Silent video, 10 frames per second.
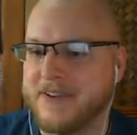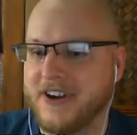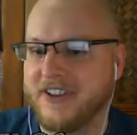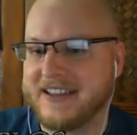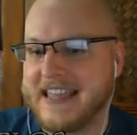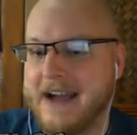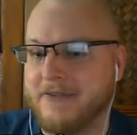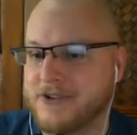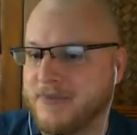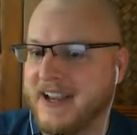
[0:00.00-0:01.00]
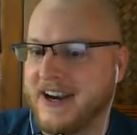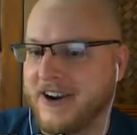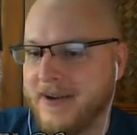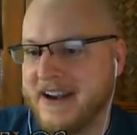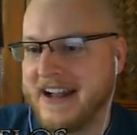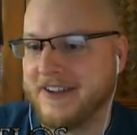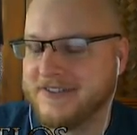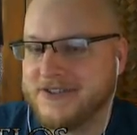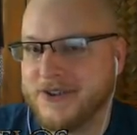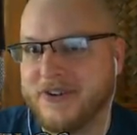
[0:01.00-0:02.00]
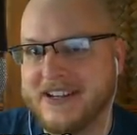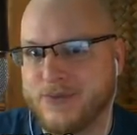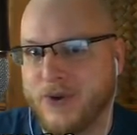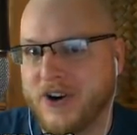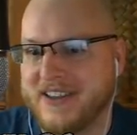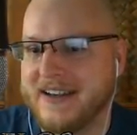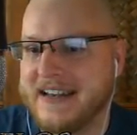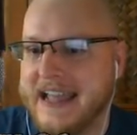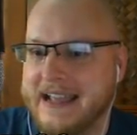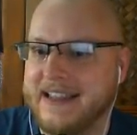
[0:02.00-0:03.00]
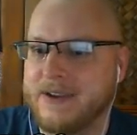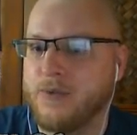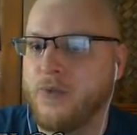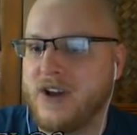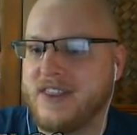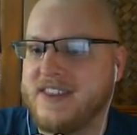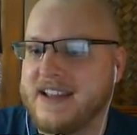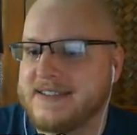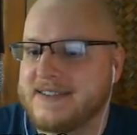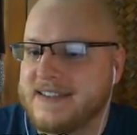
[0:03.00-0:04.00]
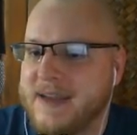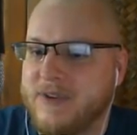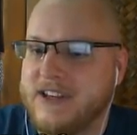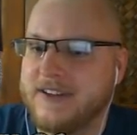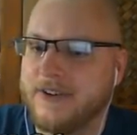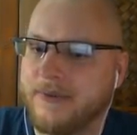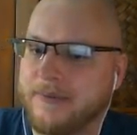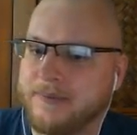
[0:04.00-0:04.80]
But, like the average player coming out and doing his work in a day, like what things can we do?